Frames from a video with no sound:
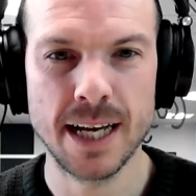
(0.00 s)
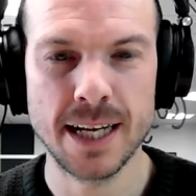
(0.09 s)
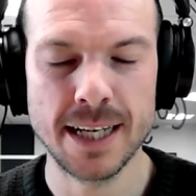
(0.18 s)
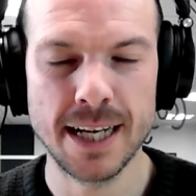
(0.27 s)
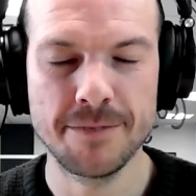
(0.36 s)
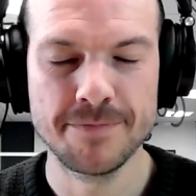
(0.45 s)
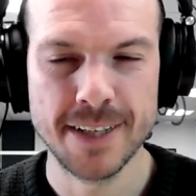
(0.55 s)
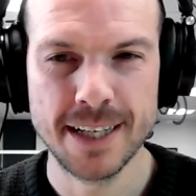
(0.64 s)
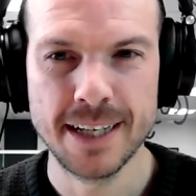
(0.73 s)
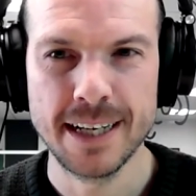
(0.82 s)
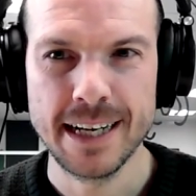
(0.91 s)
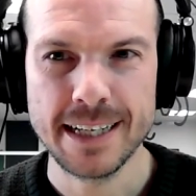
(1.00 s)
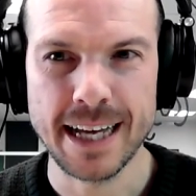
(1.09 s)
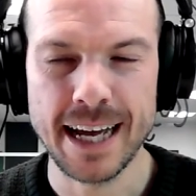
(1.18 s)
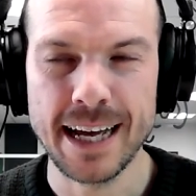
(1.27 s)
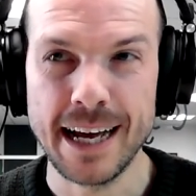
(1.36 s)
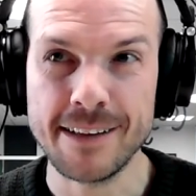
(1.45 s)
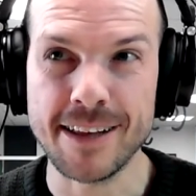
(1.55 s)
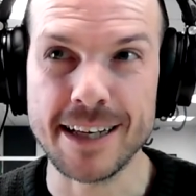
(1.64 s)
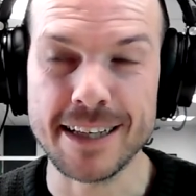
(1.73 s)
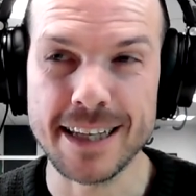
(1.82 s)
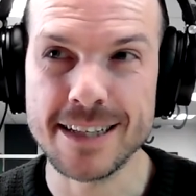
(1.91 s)
yeah, yeah, yeah. I
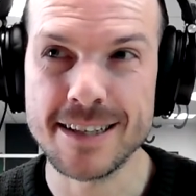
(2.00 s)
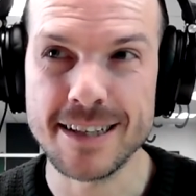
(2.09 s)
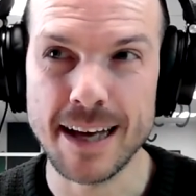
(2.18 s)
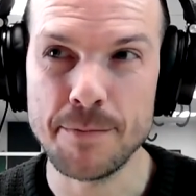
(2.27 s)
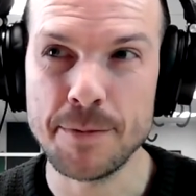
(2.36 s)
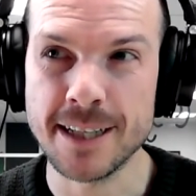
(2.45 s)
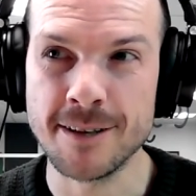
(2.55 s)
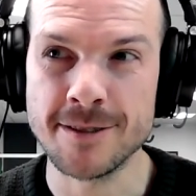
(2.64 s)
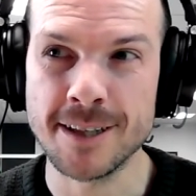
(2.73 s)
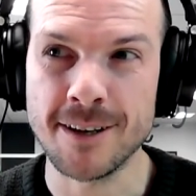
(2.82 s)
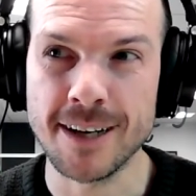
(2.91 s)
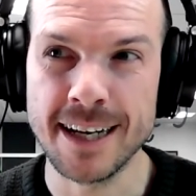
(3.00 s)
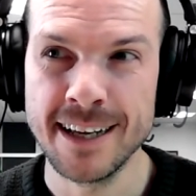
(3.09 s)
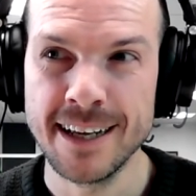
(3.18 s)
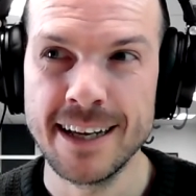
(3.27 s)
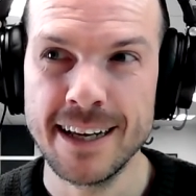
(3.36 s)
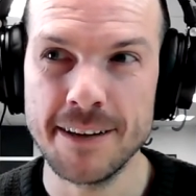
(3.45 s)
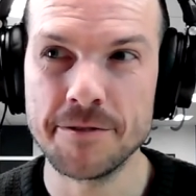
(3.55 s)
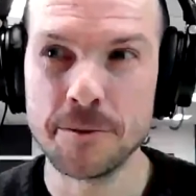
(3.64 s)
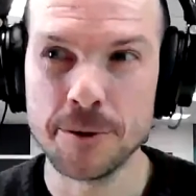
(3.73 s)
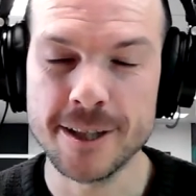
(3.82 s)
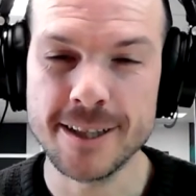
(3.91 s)
think this episode's gonna have
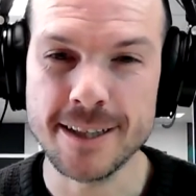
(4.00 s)
the word